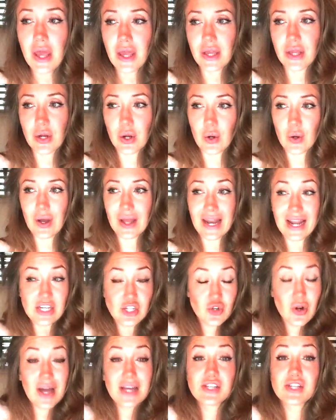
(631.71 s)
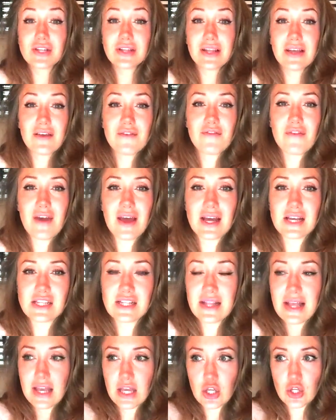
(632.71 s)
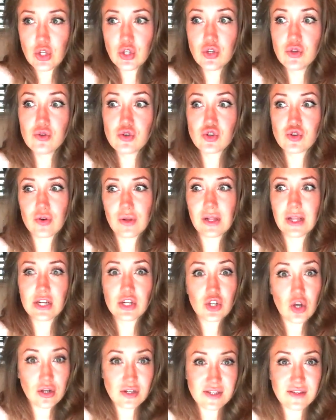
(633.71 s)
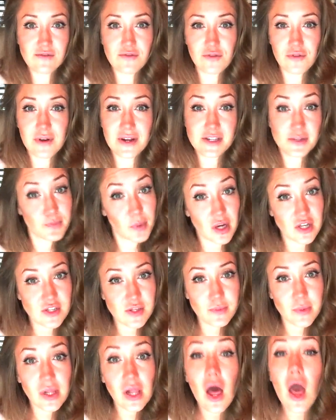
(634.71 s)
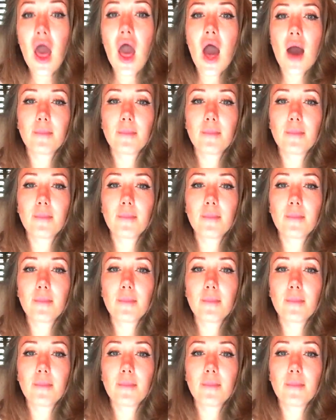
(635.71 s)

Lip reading: you know, and I try to live as like neutral and toxin free as possible,